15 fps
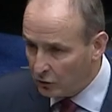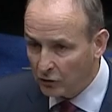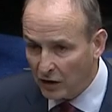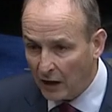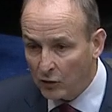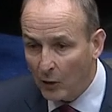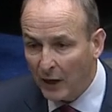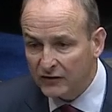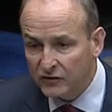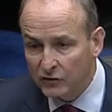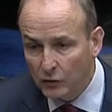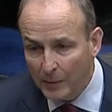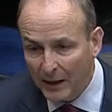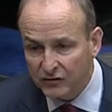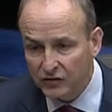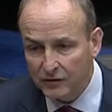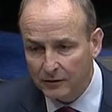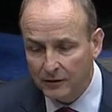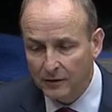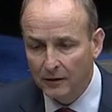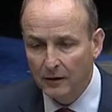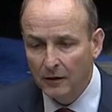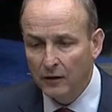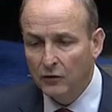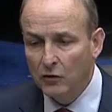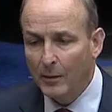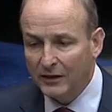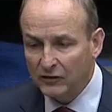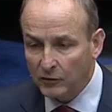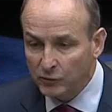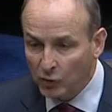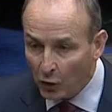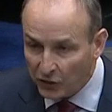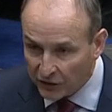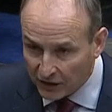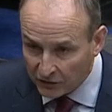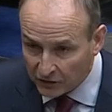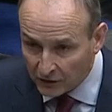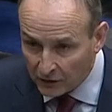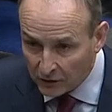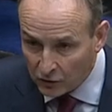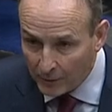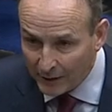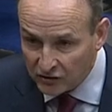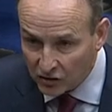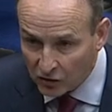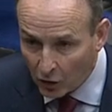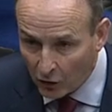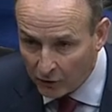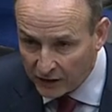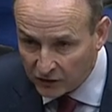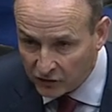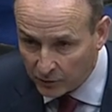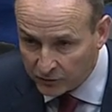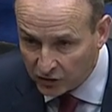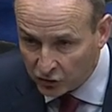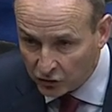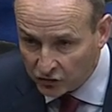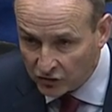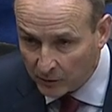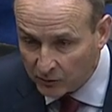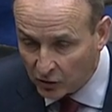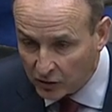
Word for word: you, did, you asked... You substitution. Mentioned, you mentioned Jeez. two things. You mentioned COVID and substitution. I was